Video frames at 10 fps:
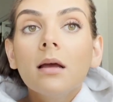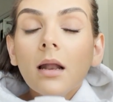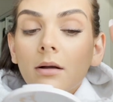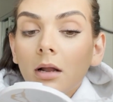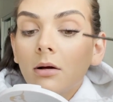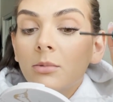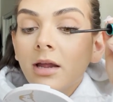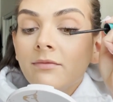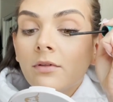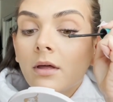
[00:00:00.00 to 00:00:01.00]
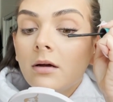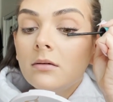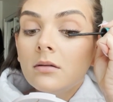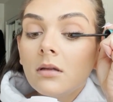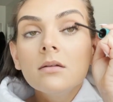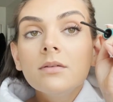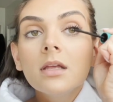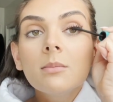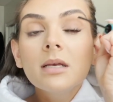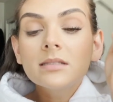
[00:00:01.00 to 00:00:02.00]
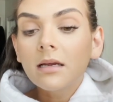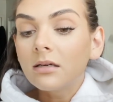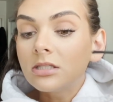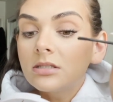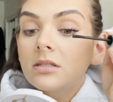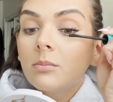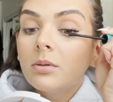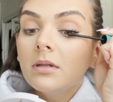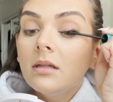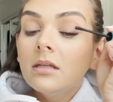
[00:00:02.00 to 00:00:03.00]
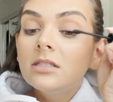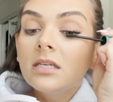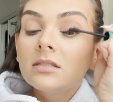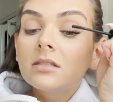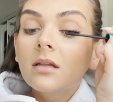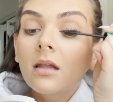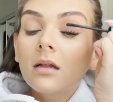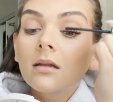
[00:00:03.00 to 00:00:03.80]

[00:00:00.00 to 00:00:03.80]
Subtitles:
I don't know, I'm grateful though. I feel like mascara just completely changed the look.